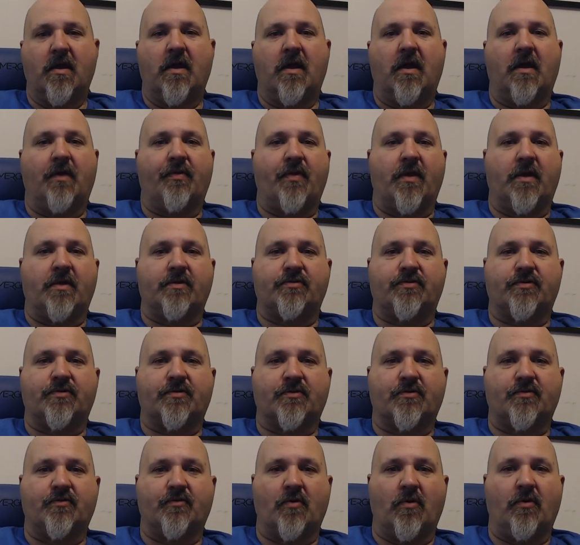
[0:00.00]
and then
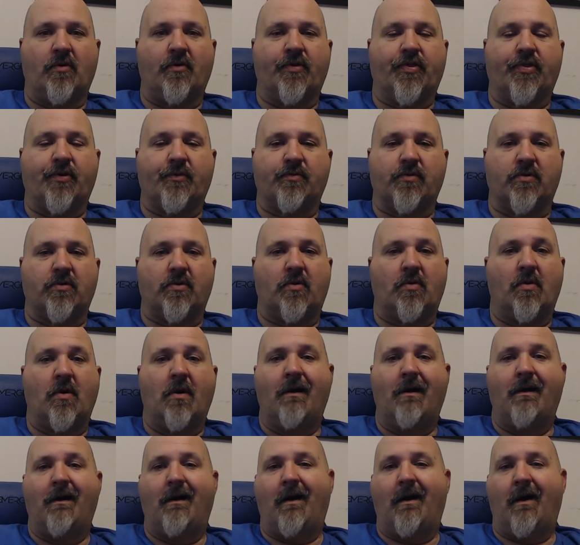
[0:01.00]
scroll through
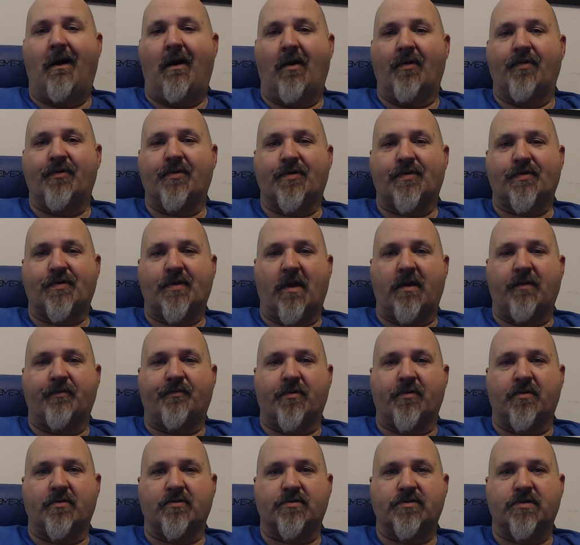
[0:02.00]
all the
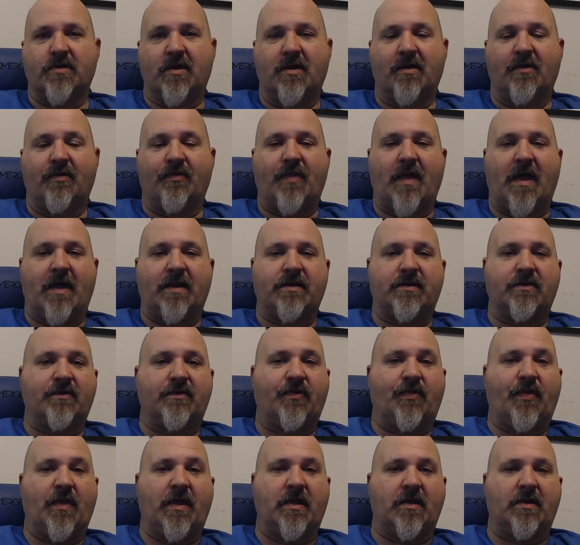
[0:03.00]
ciphers that it
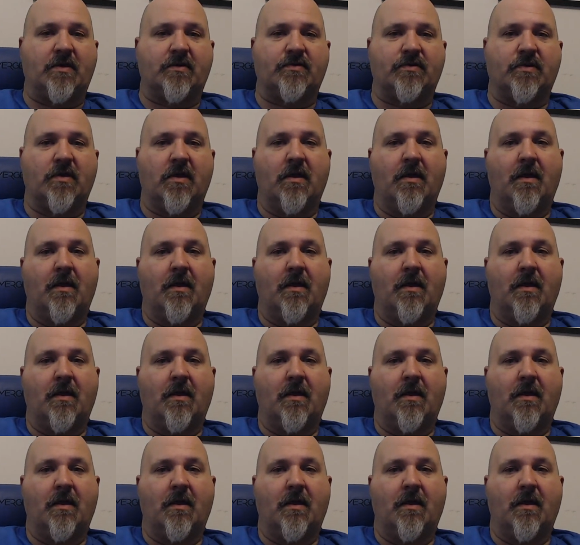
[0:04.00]
thinks